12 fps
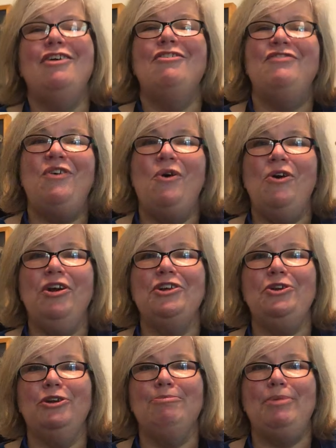For
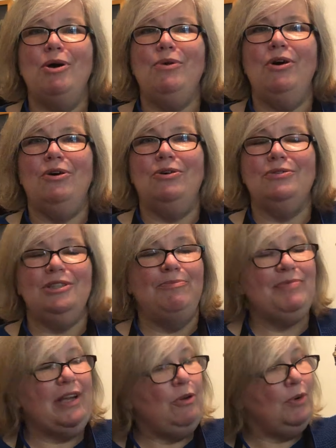your bow hold,
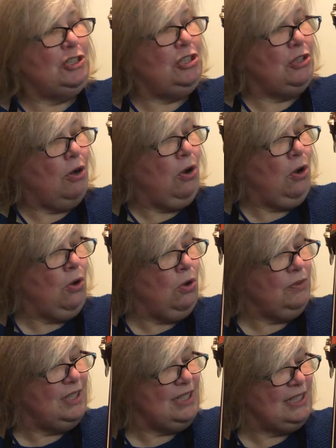I want you to
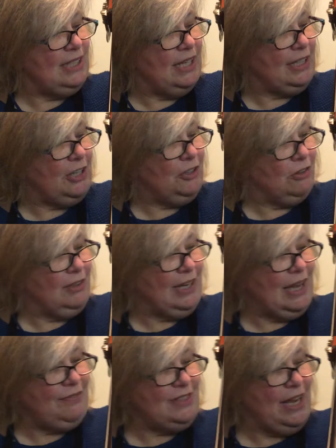hold the stick in your
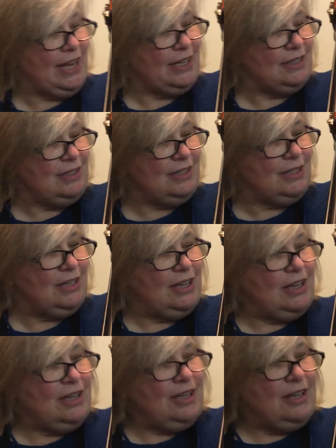left hand
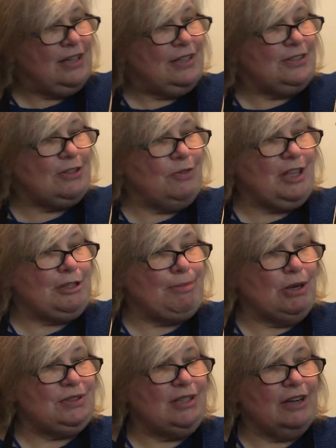so that the
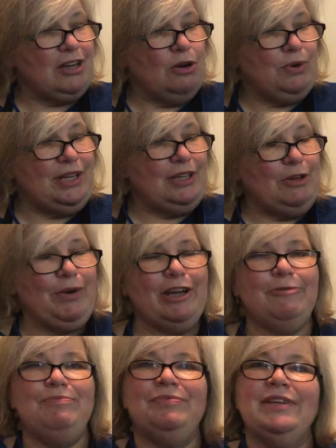bow's not going
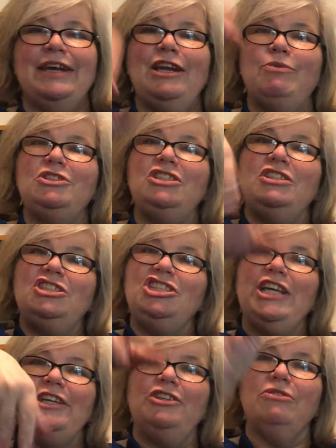anywhere. And I want you to
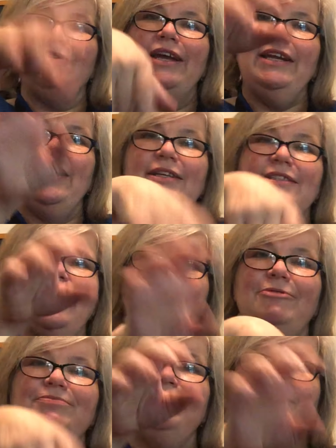shake your right hand out.